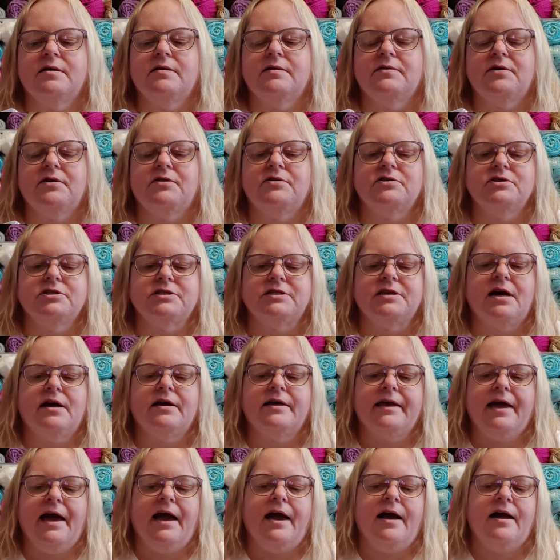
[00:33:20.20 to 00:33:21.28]
they're just not
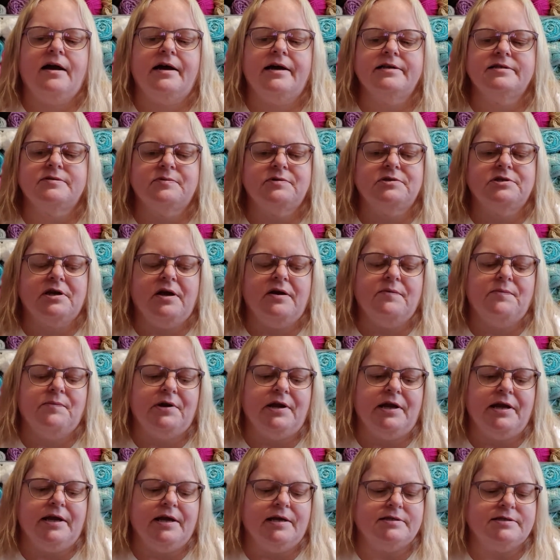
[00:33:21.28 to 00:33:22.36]
cat eyes, which I want
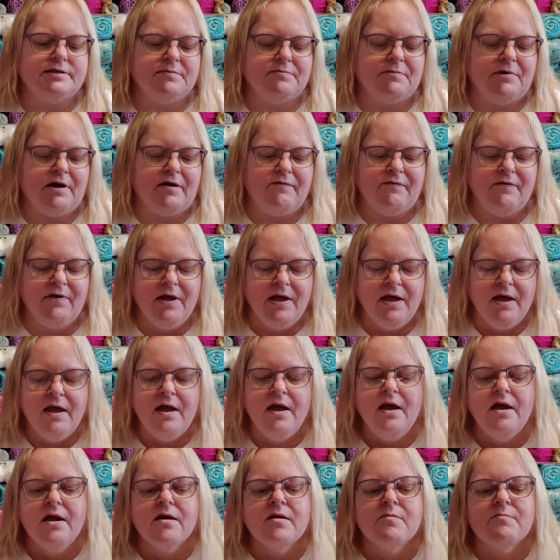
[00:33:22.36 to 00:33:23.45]
to get some of.
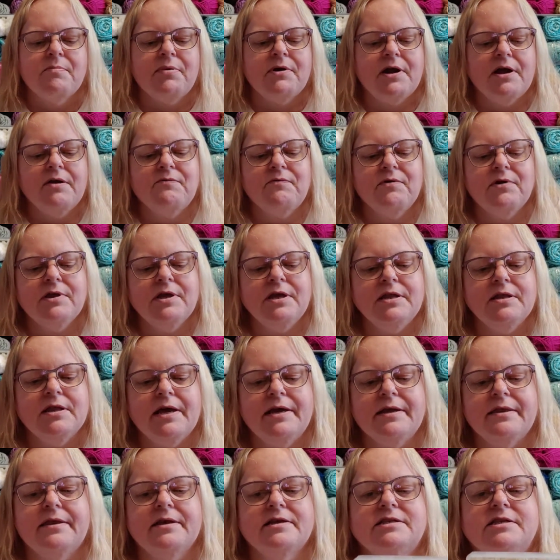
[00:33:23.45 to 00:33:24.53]
But I really
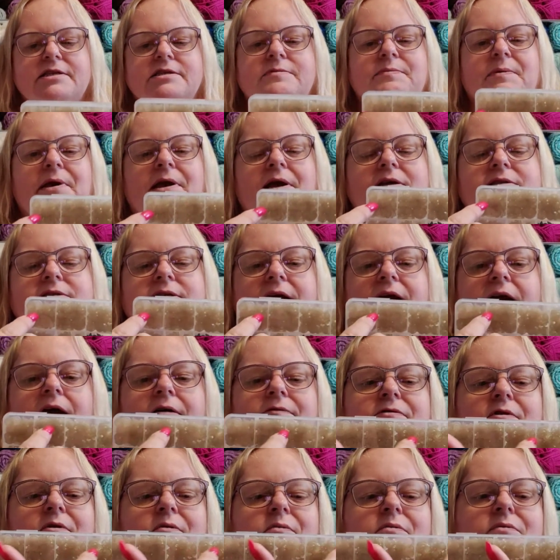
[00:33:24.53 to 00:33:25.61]
like this is because they
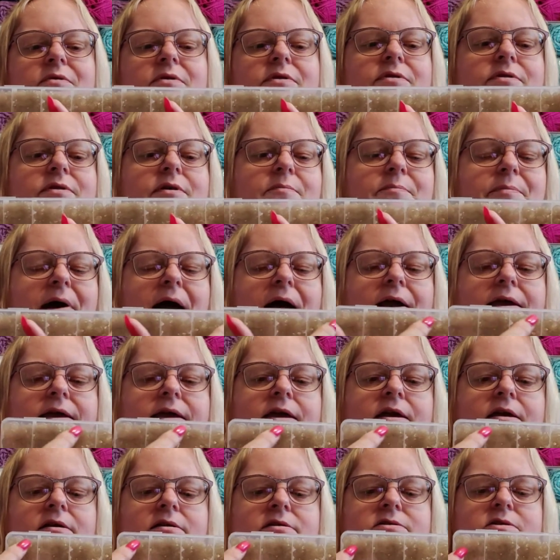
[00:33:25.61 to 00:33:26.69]
have the
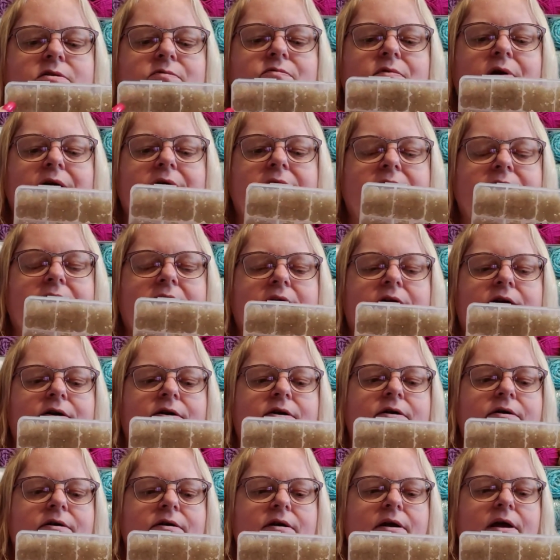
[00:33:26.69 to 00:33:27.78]
backings right
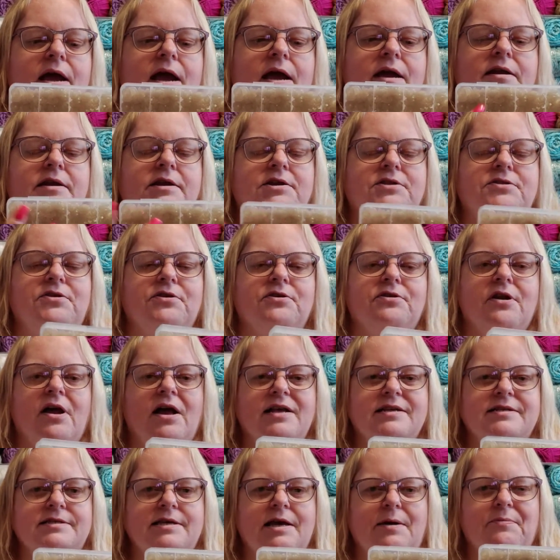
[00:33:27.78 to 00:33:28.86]
here, and they're
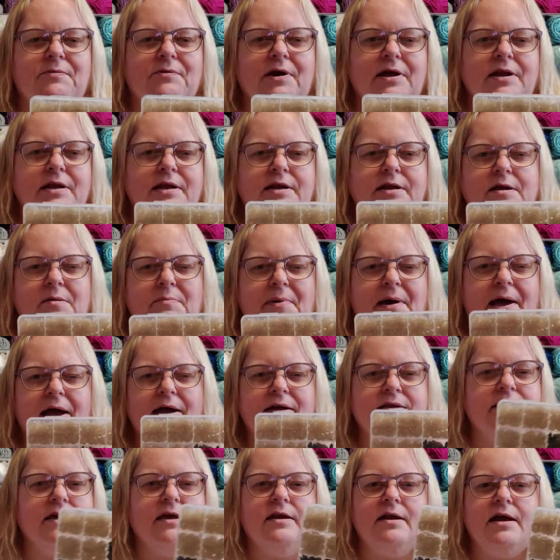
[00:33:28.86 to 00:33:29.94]
not separated in a
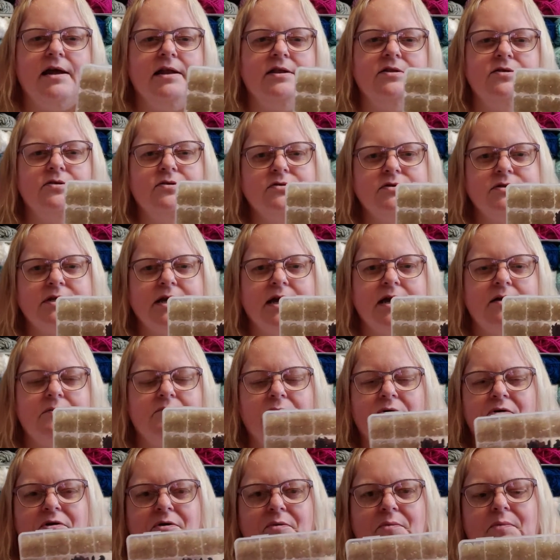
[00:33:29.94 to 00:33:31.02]
bag. Then I lose
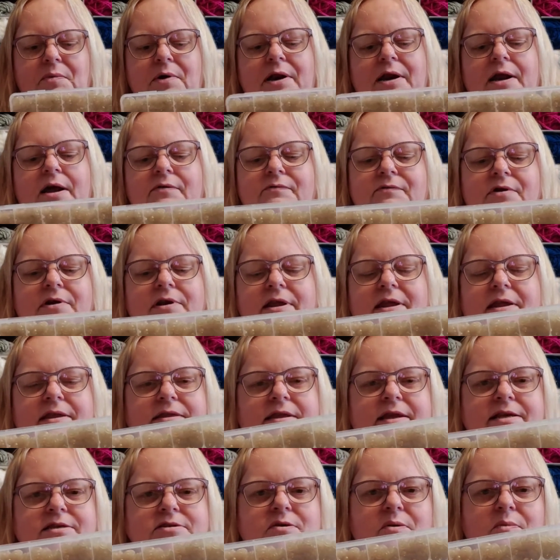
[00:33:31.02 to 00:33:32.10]
them or whatever. And then
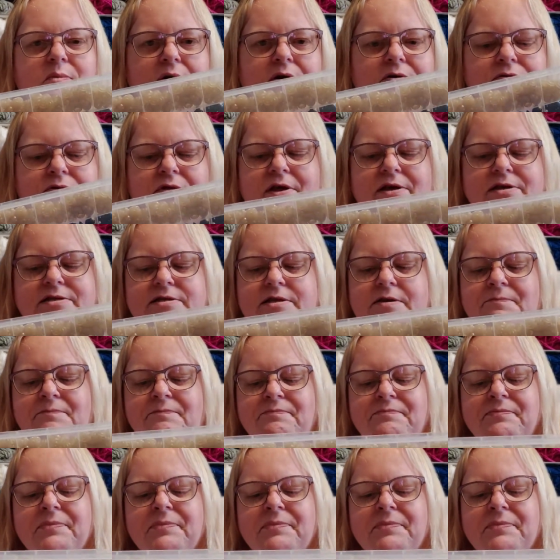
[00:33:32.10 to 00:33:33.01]
these are worthless.